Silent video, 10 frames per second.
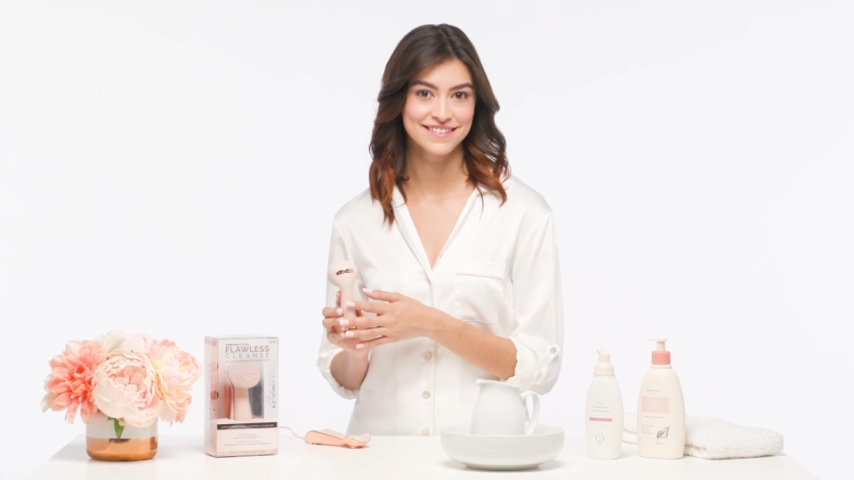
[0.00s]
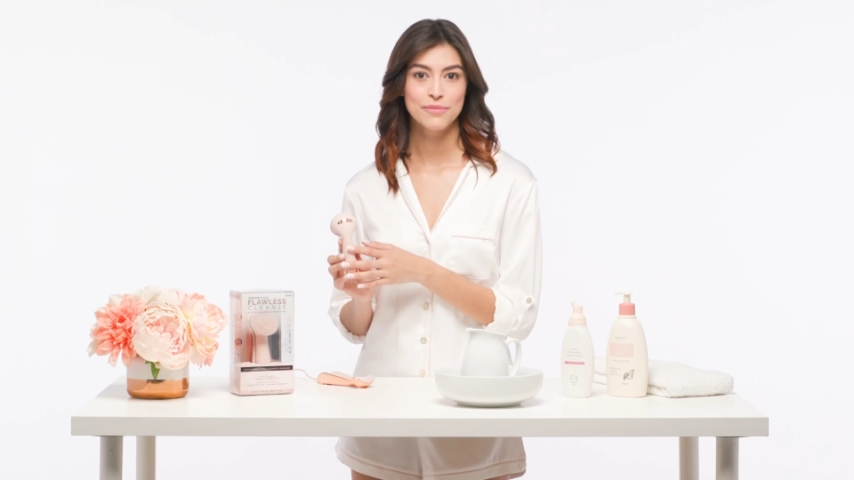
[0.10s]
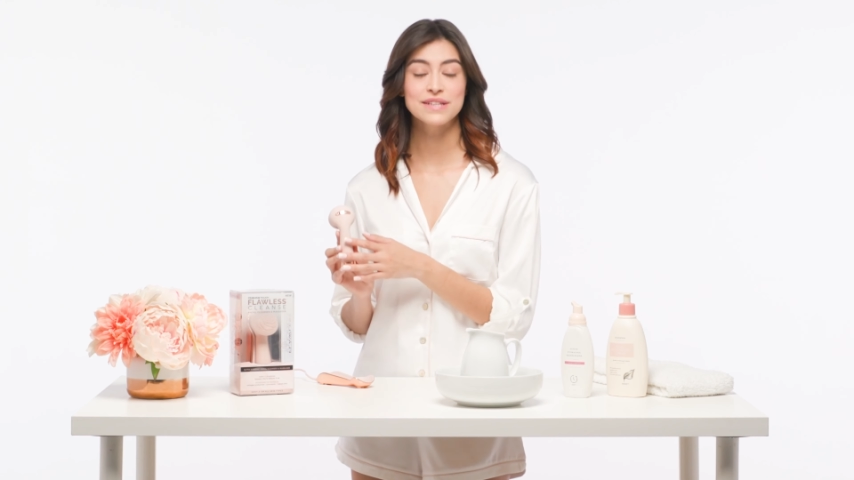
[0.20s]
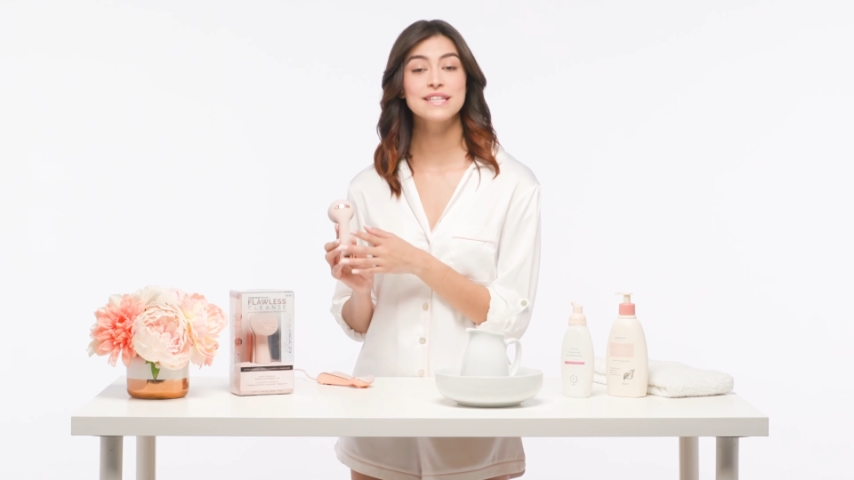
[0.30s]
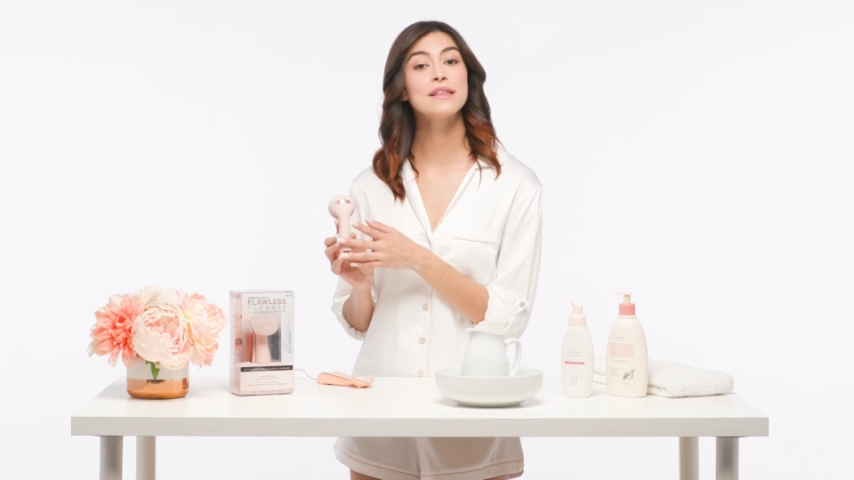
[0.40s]

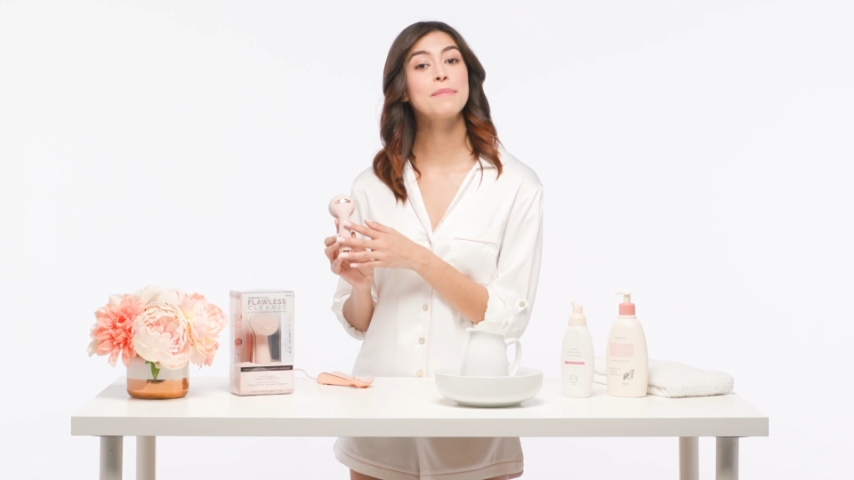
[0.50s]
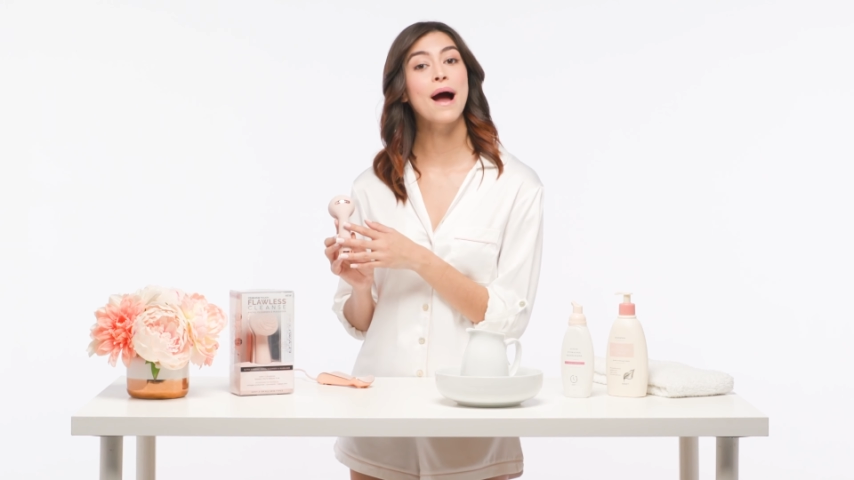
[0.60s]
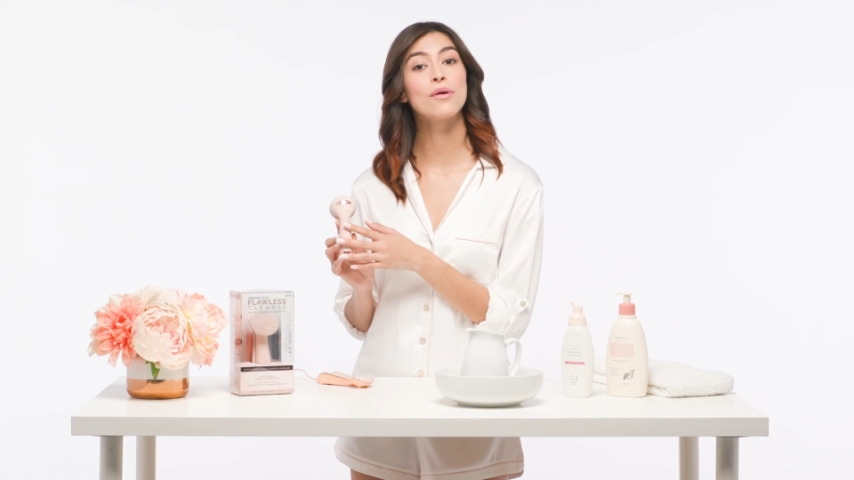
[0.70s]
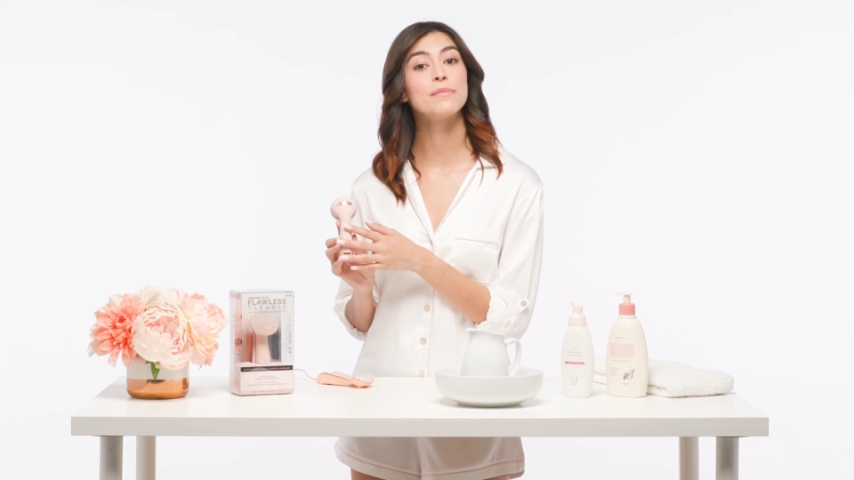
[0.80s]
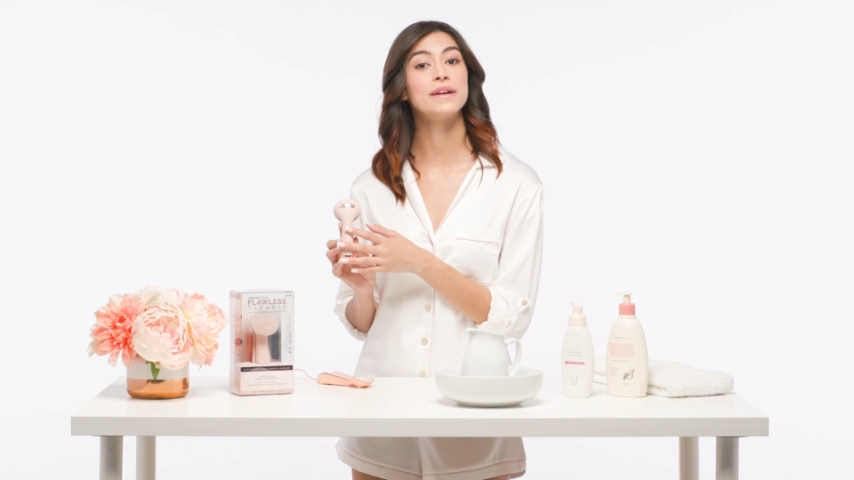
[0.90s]
Pressing the
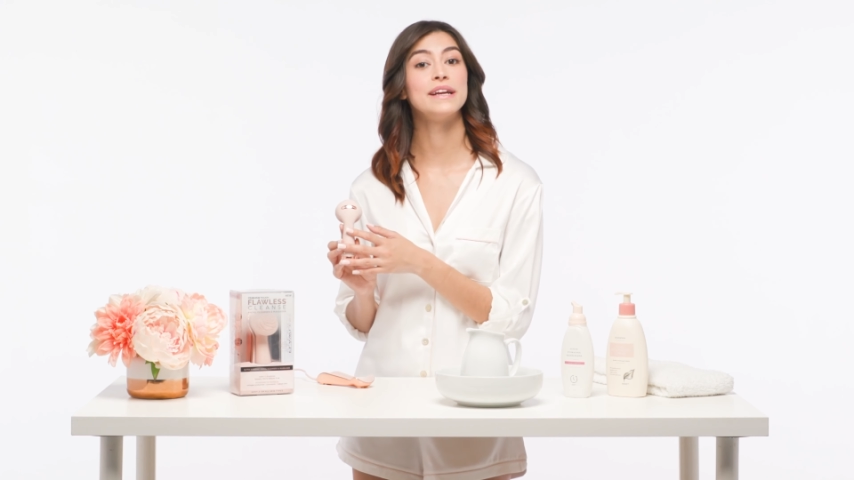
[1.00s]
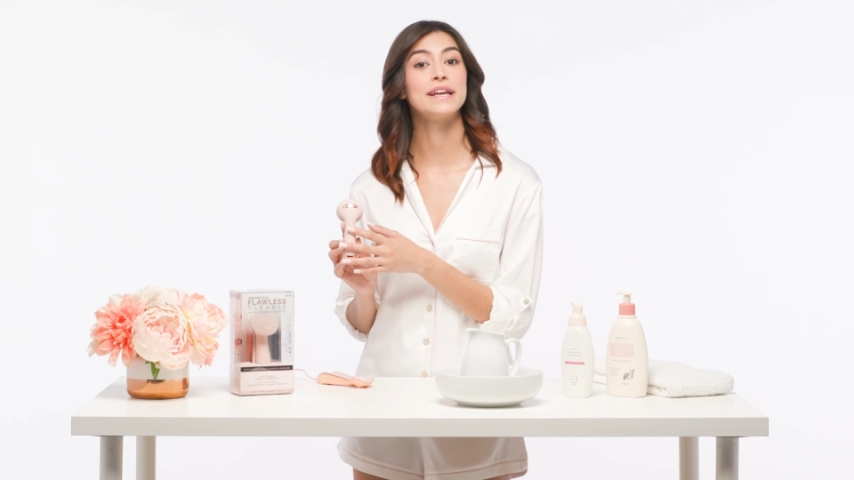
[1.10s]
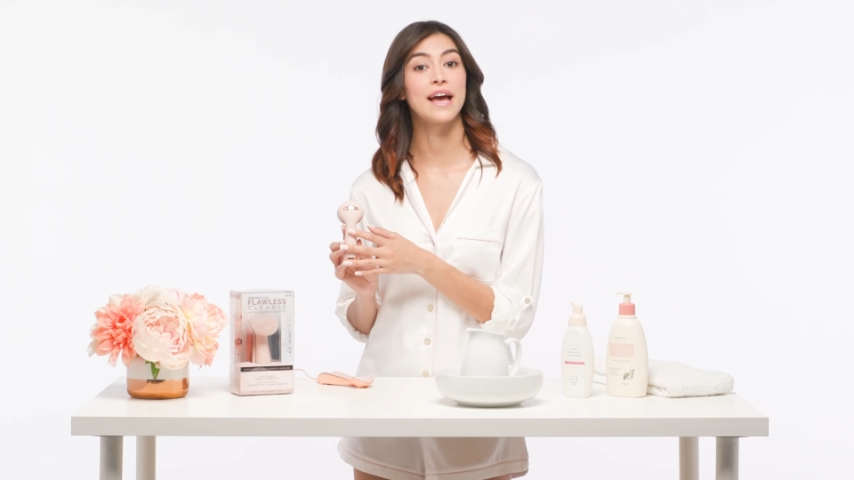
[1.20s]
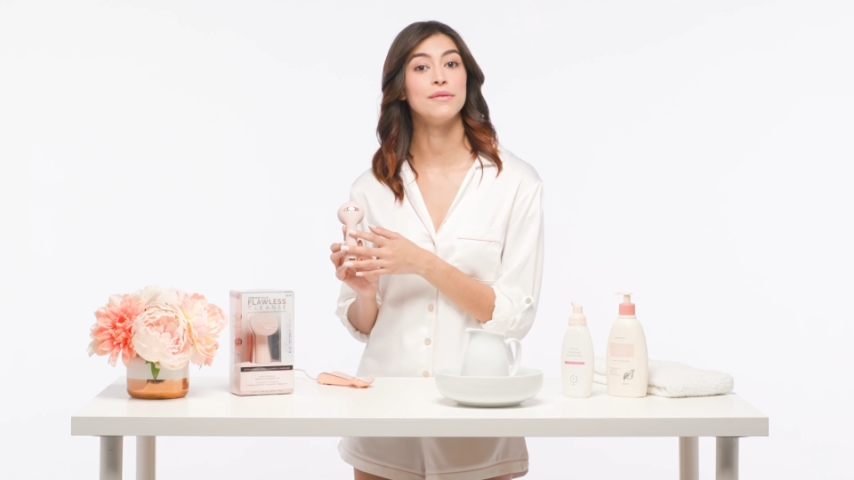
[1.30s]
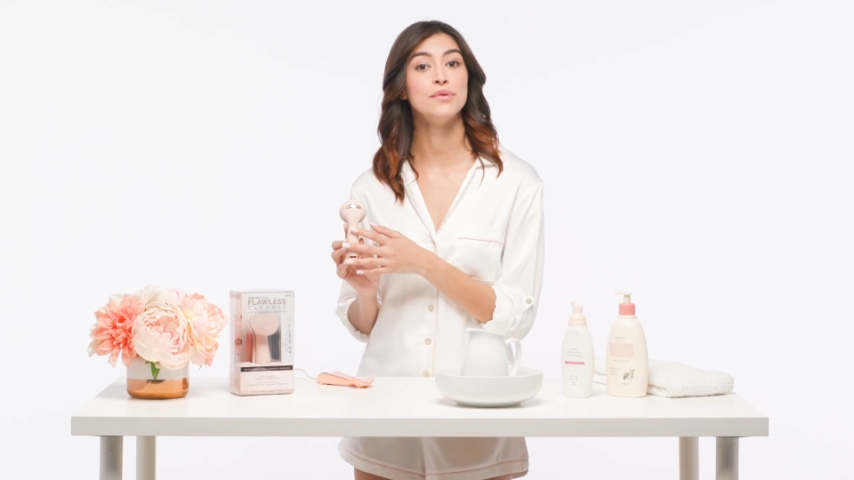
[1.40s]
power button
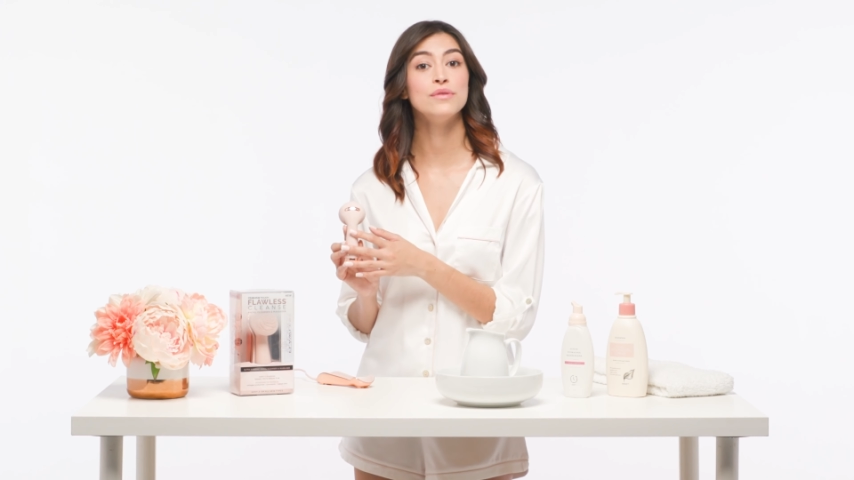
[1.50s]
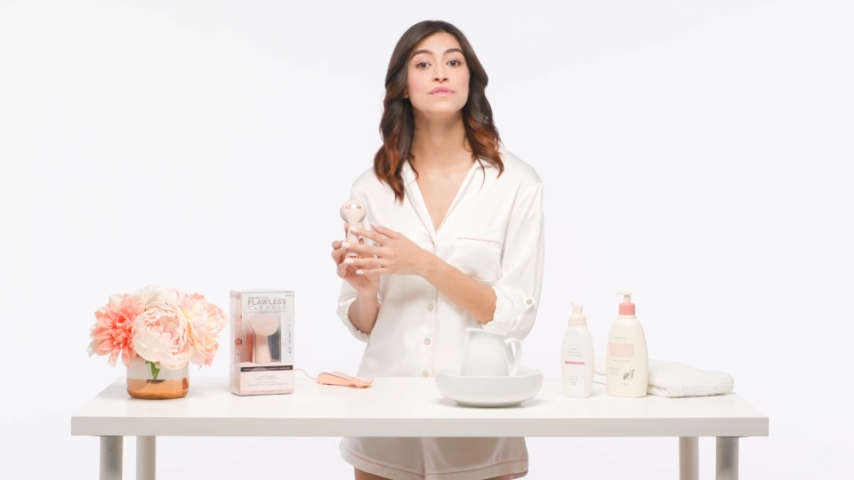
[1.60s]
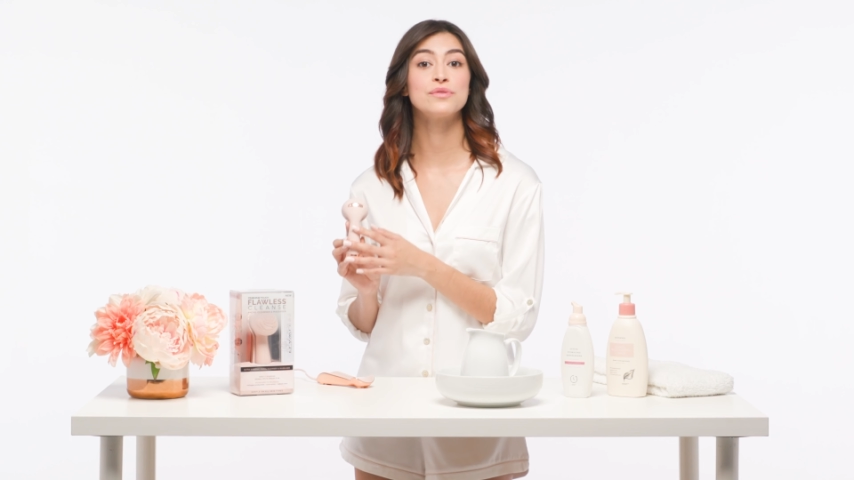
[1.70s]
again moves